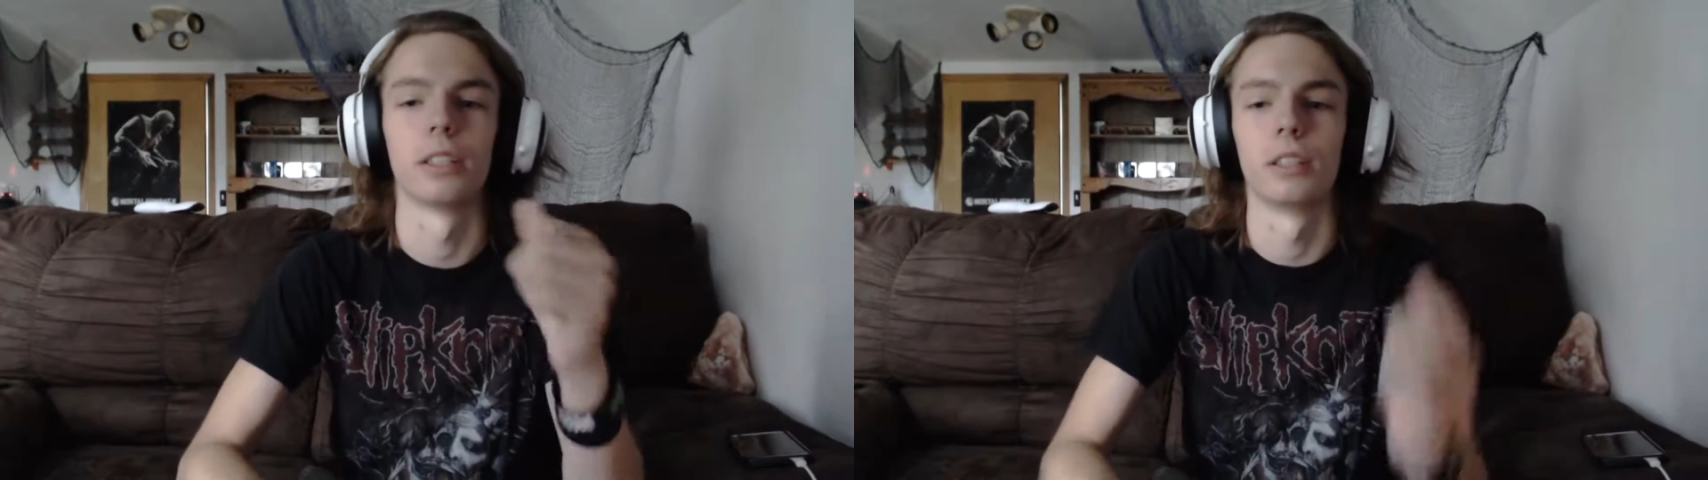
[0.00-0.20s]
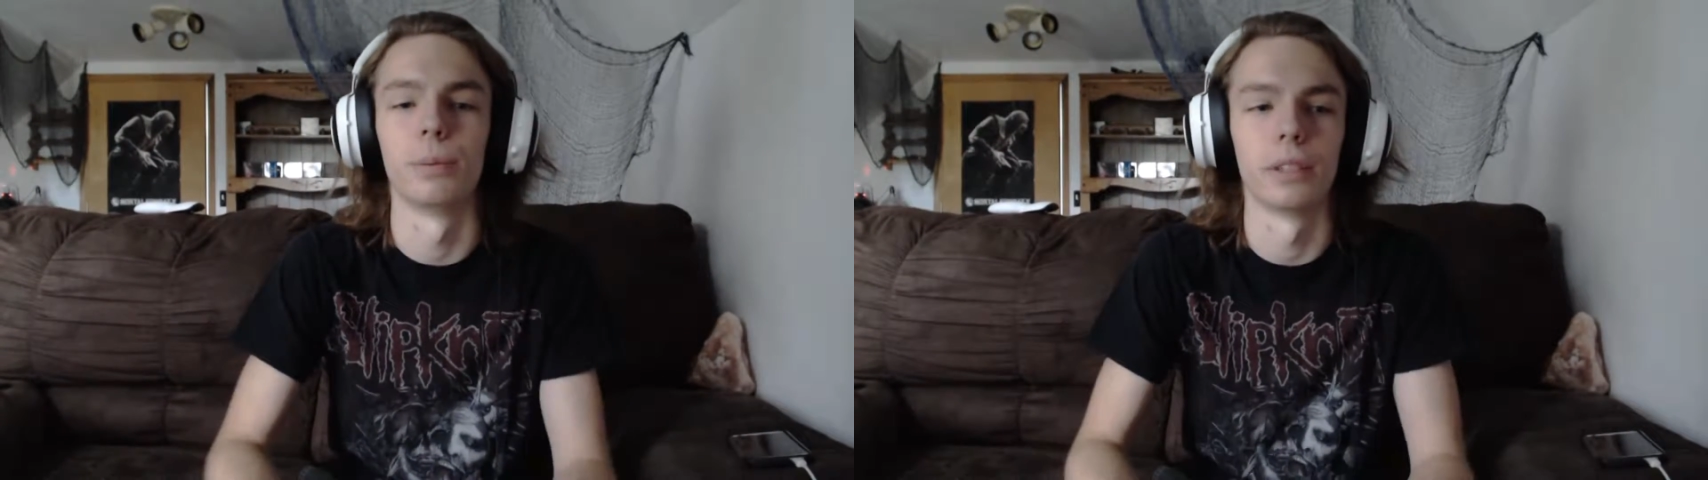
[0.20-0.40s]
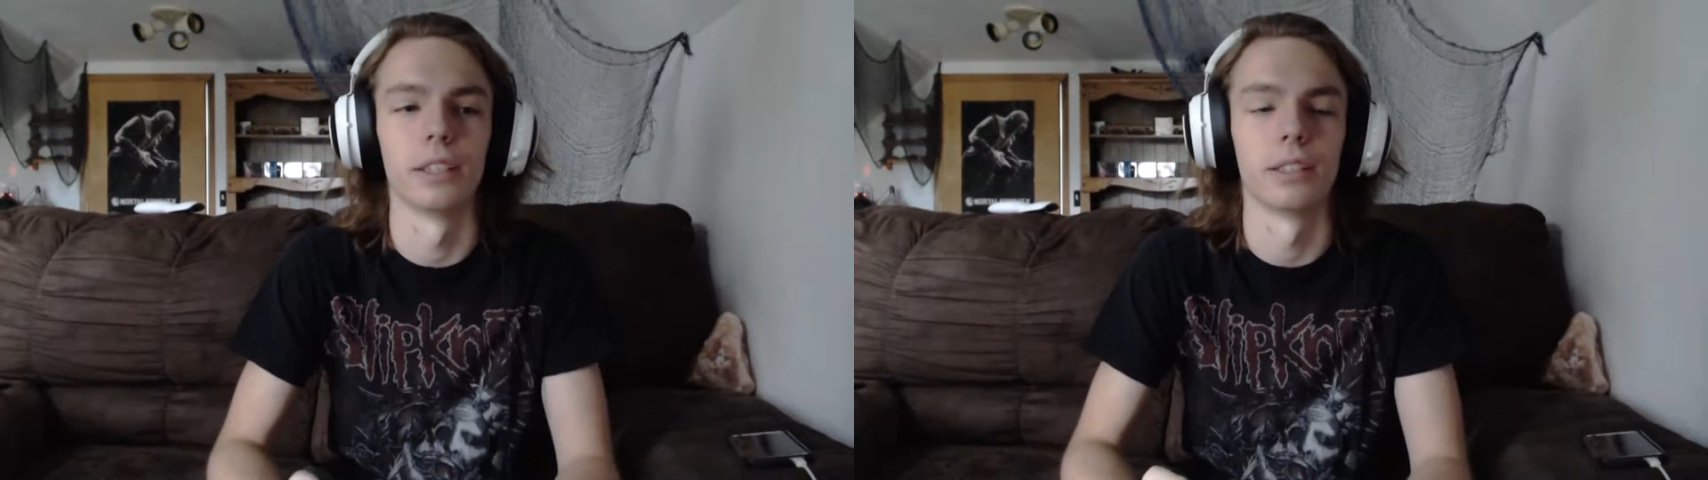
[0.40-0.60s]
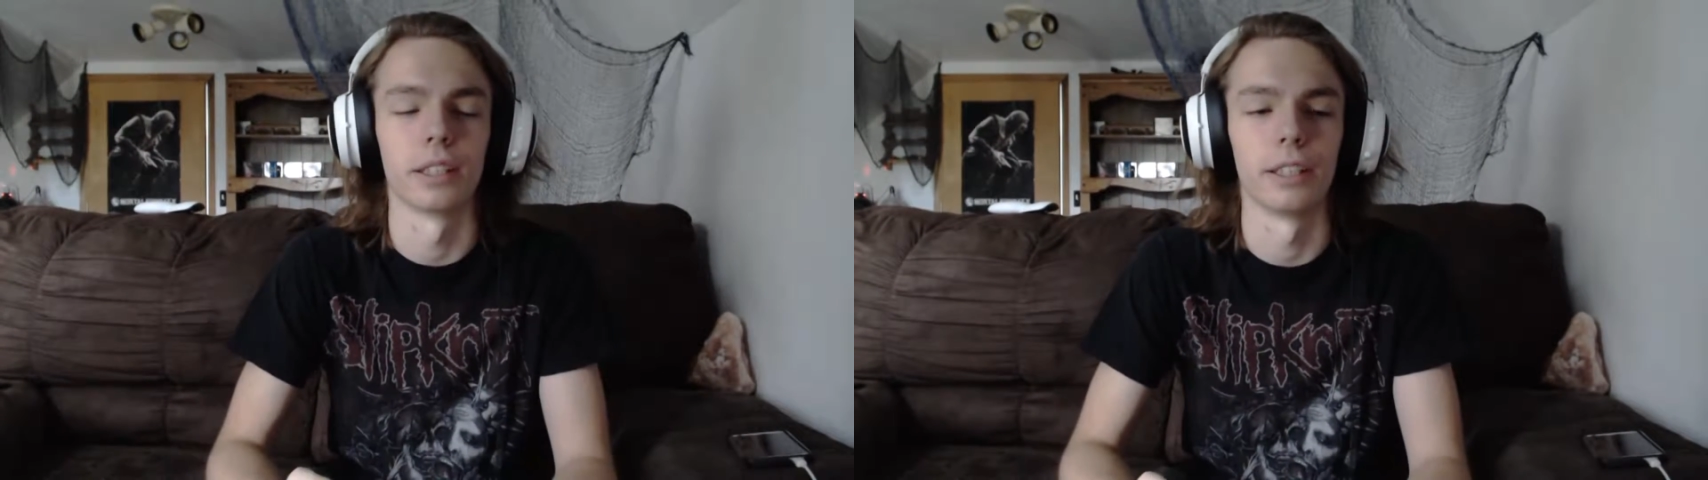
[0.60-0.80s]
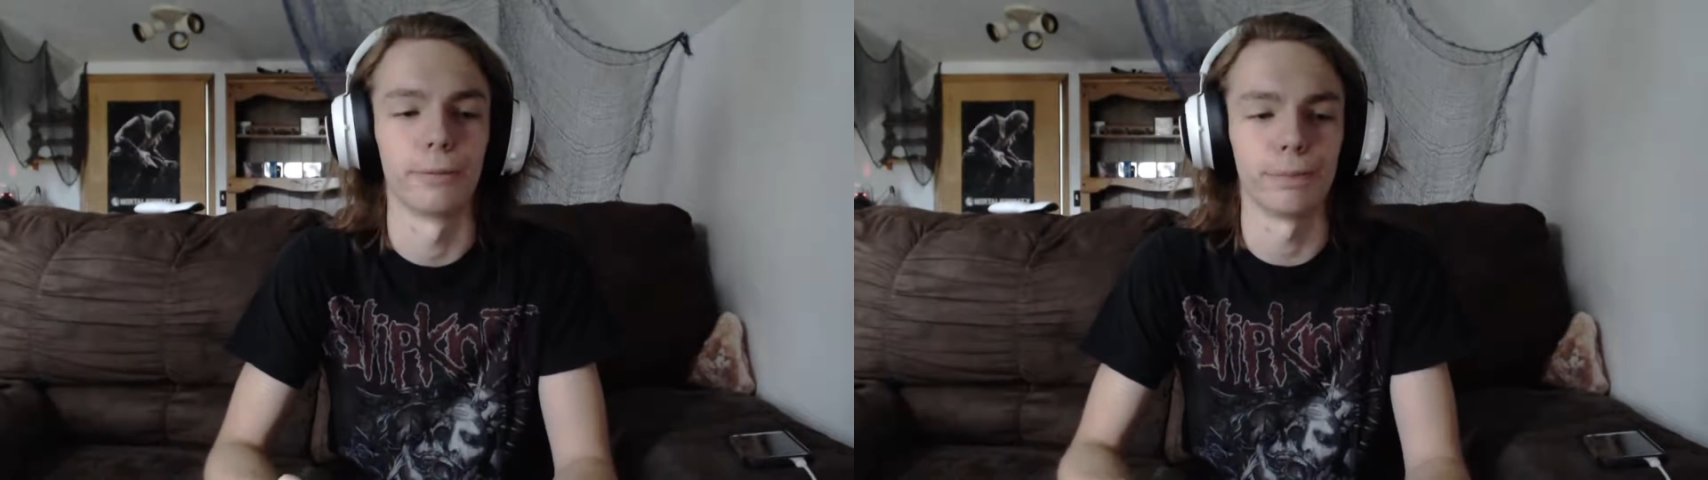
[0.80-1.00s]
just because,
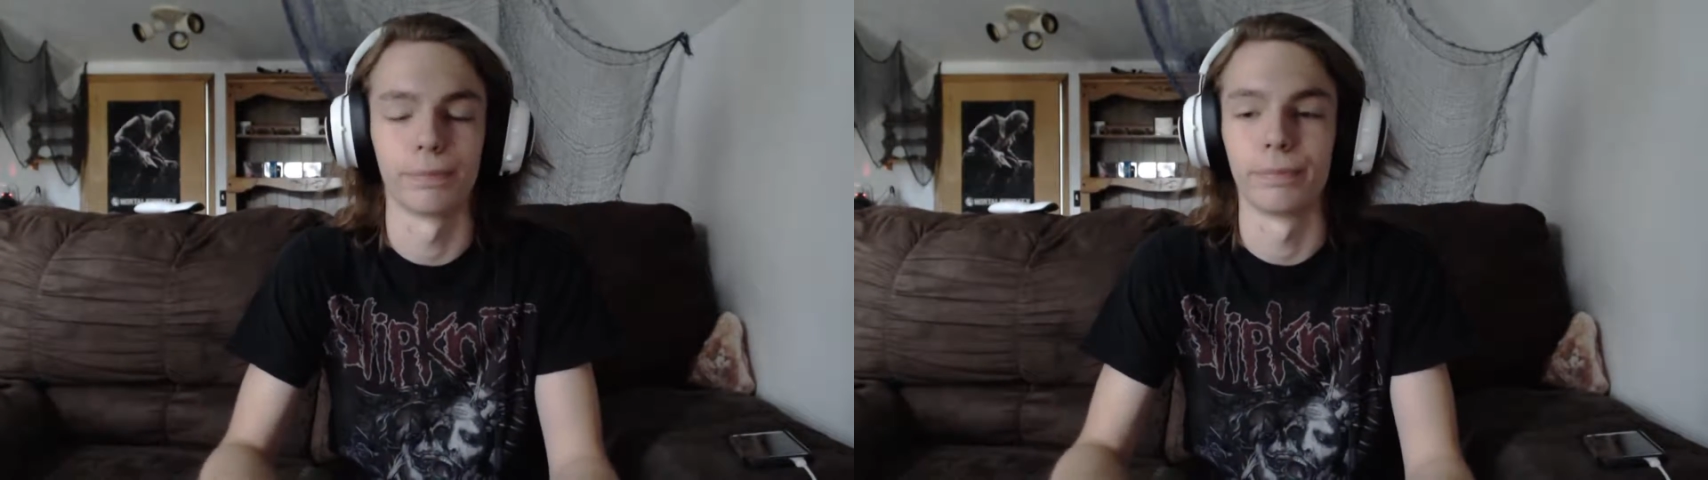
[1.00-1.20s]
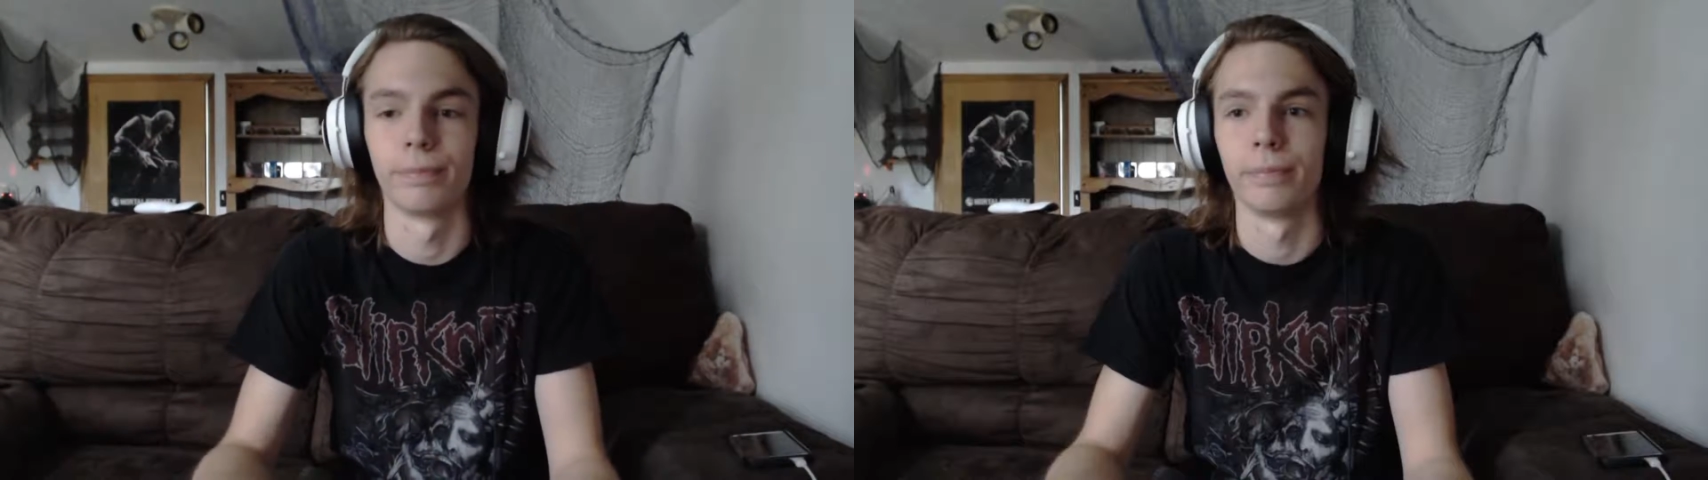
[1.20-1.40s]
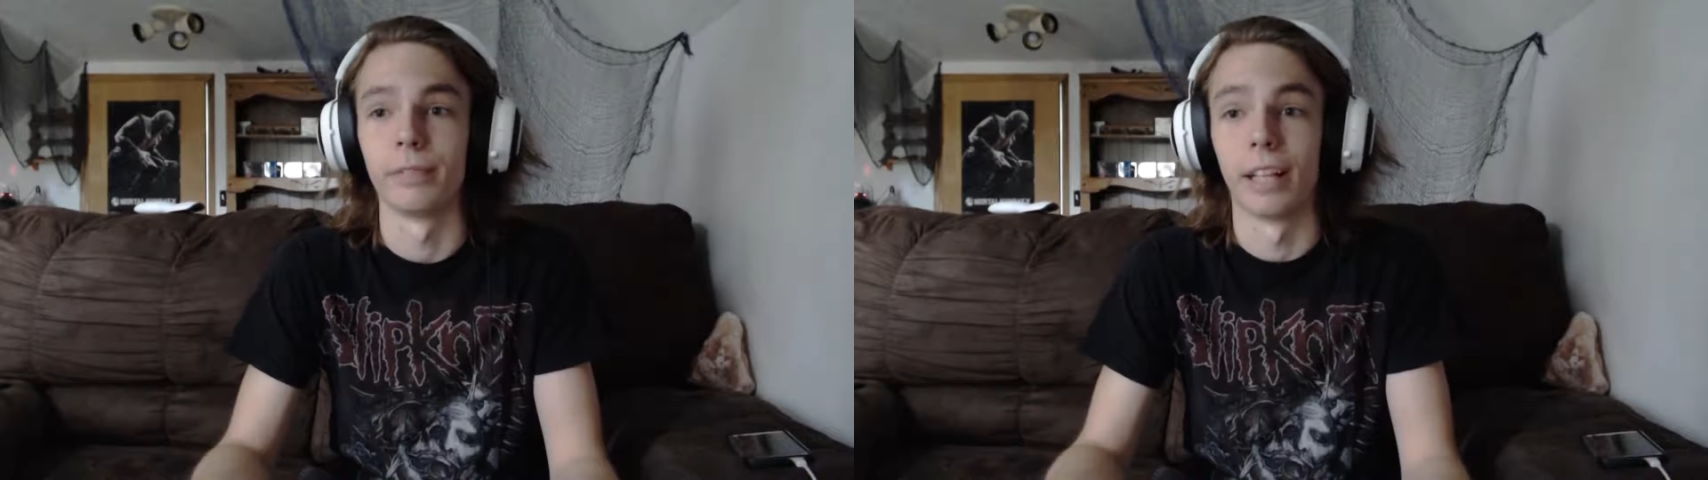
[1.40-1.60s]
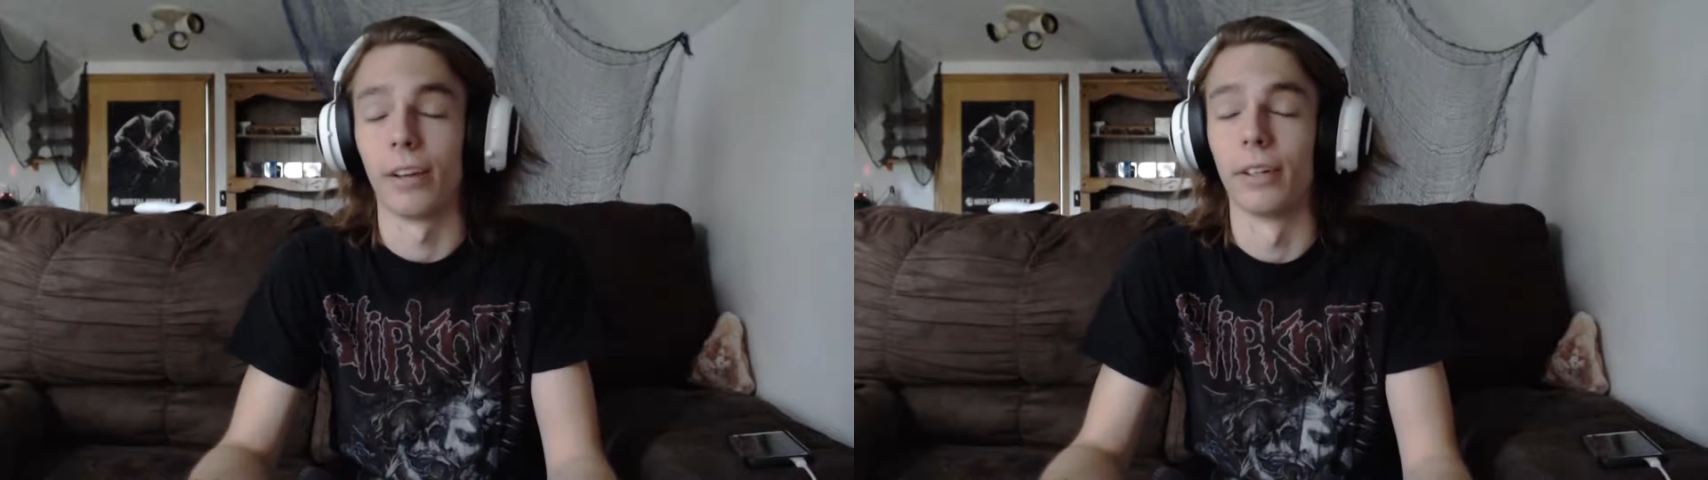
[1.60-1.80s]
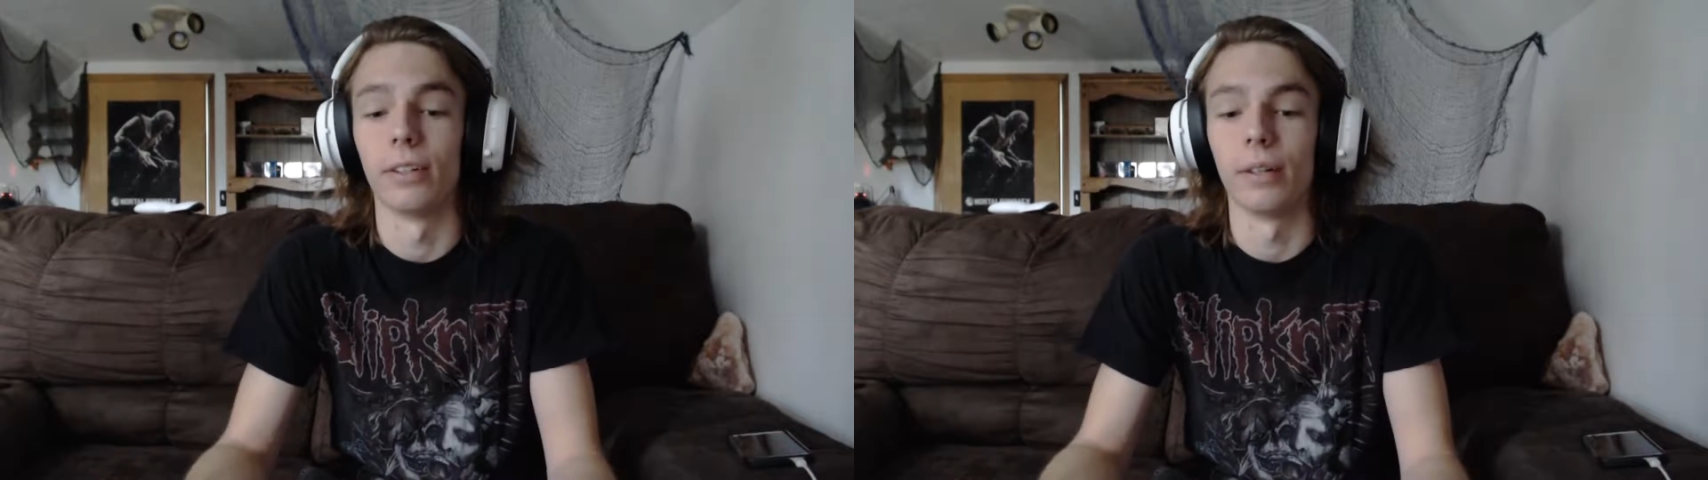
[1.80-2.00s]
like, I
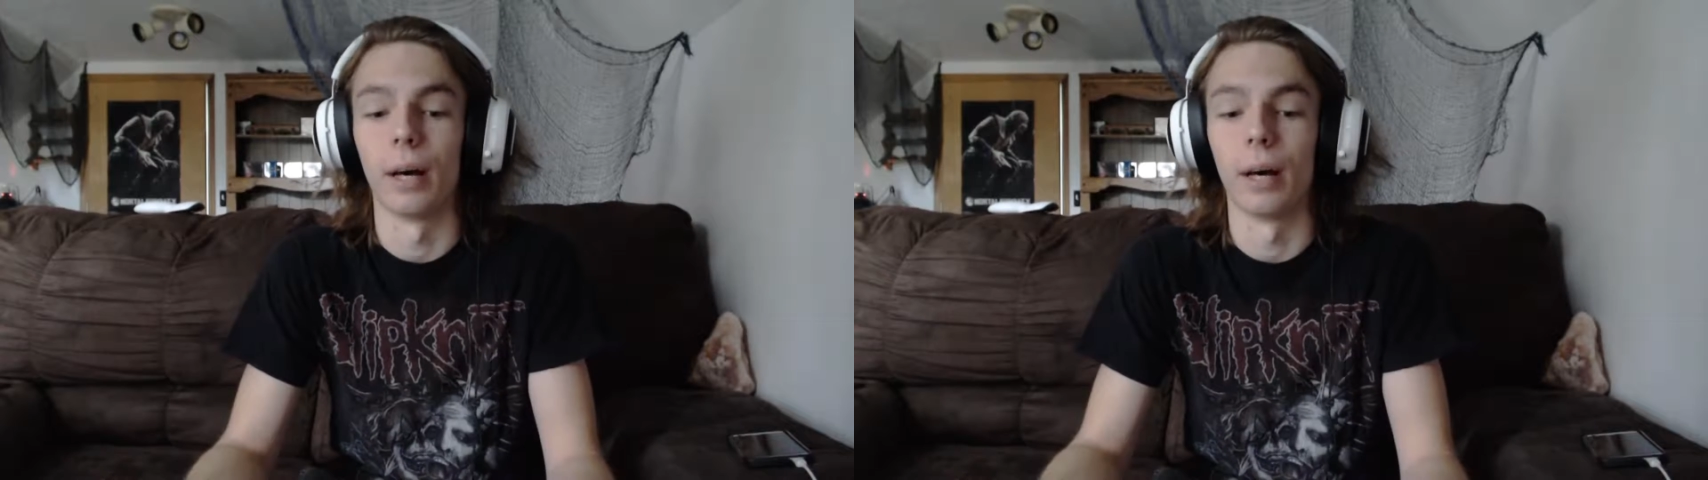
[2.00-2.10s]
don't know,